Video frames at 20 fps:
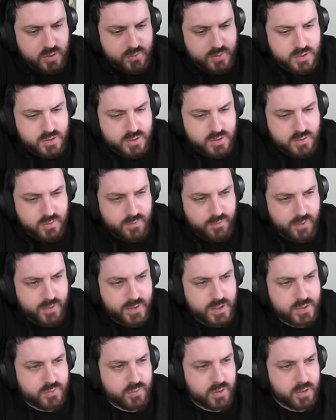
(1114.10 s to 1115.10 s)
his friend
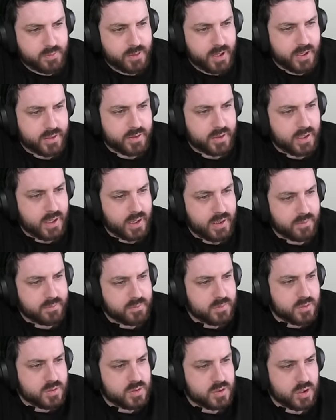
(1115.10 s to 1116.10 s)
that's really bad at the
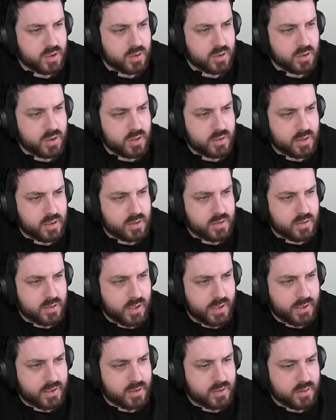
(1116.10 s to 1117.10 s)
game. So it, it
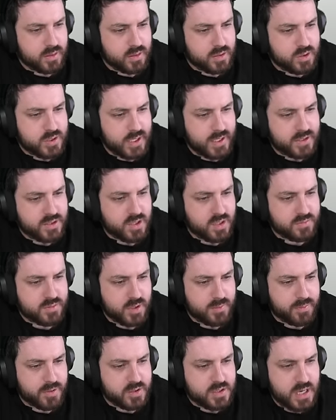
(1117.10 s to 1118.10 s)
like text comes
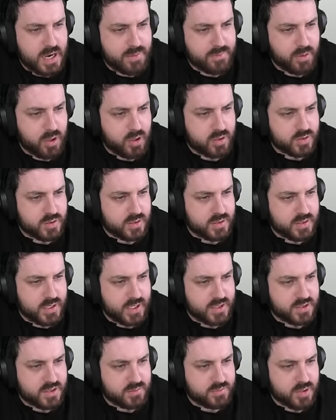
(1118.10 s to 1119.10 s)
up in the chat box,
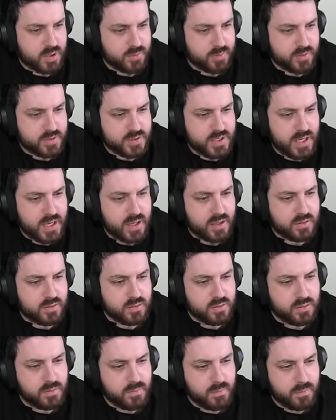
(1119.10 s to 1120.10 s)
text comes up on his
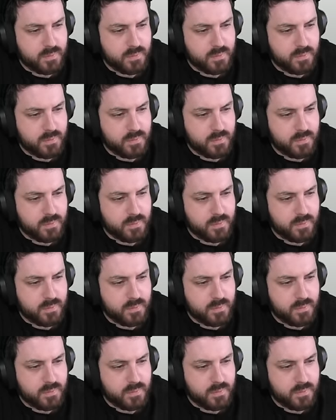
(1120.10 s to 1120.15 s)
head.